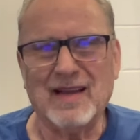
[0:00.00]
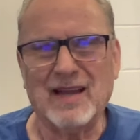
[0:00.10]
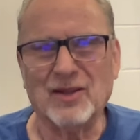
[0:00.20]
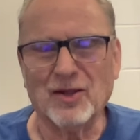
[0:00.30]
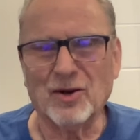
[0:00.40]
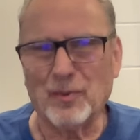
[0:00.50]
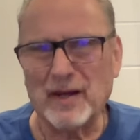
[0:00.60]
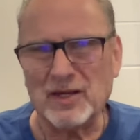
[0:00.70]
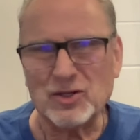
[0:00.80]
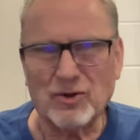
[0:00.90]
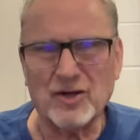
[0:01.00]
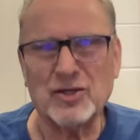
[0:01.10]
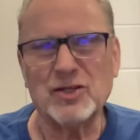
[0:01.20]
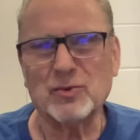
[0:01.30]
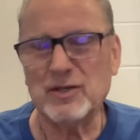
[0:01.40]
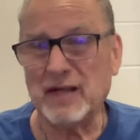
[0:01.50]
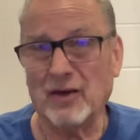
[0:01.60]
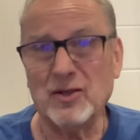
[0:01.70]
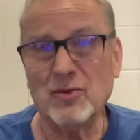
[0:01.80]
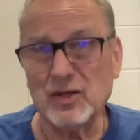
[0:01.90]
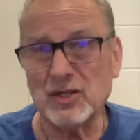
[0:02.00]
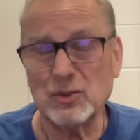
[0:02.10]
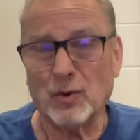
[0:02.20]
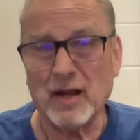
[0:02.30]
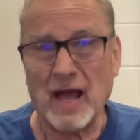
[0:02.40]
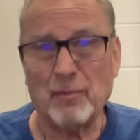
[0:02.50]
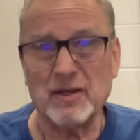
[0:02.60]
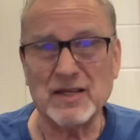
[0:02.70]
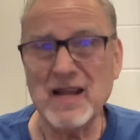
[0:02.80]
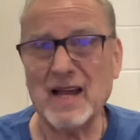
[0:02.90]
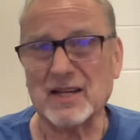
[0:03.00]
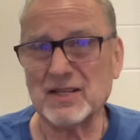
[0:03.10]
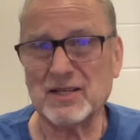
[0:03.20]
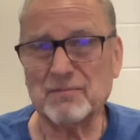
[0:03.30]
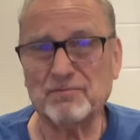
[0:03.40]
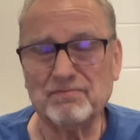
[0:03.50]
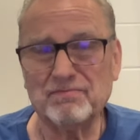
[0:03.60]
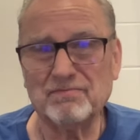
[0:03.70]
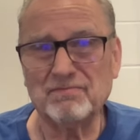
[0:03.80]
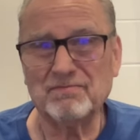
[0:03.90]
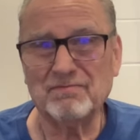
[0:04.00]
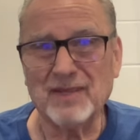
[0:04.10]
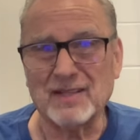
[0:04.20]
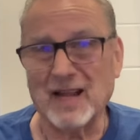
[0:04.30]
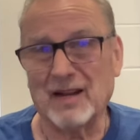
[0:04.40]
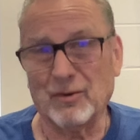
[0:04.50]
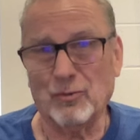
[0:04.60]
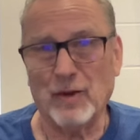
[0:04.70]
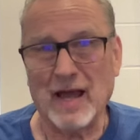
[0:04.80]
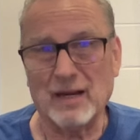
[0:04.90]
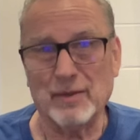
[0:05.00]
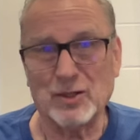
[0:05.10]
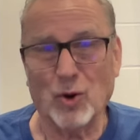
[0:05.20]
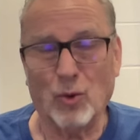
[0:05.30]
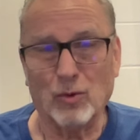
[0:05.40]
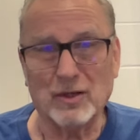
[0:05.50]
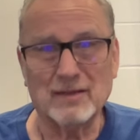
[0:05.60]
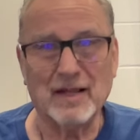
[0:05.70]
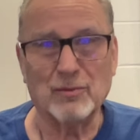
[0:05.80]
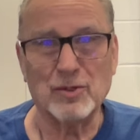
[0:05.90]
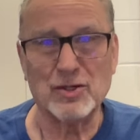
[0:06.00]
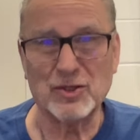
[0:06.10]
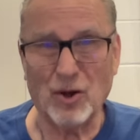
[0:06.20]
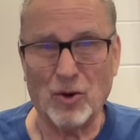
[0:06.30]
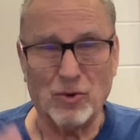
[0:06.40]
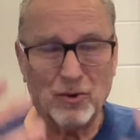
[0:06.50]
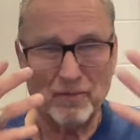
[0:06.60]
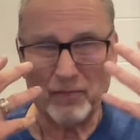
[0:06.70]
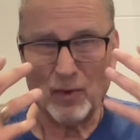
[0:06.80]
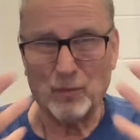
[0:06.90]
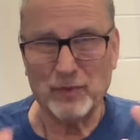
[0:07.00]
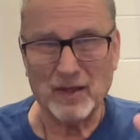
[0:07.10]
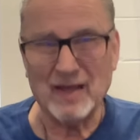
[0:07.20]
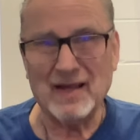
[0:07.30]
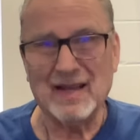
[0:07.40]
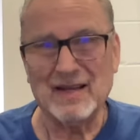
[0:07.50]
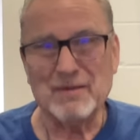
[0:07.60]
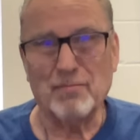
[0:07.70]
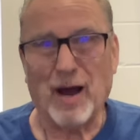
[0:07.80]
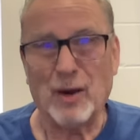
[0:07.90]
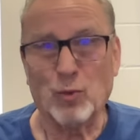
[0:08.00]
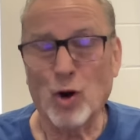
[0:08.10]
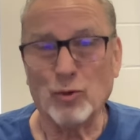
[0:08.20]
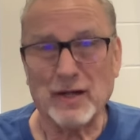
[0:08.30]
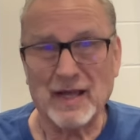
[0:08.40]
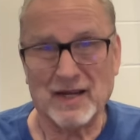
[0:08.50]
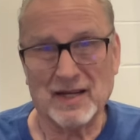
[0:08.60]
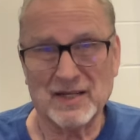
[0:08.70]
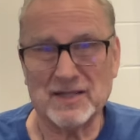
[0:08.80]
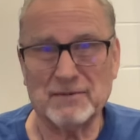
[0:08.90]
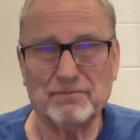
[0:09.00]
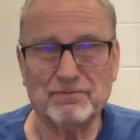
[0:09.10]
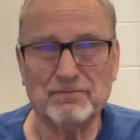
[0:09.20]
And the little red instructions would tell you this is what happens next. It's like we had to be told. It was so by rote in us.